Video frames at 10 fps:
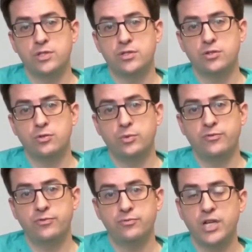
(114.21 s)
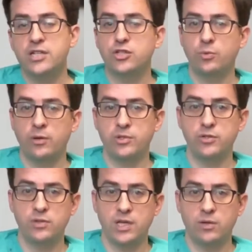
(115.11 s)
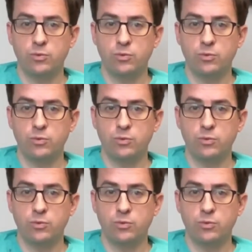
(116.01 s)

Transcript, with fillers: And so we've changed the way we do that,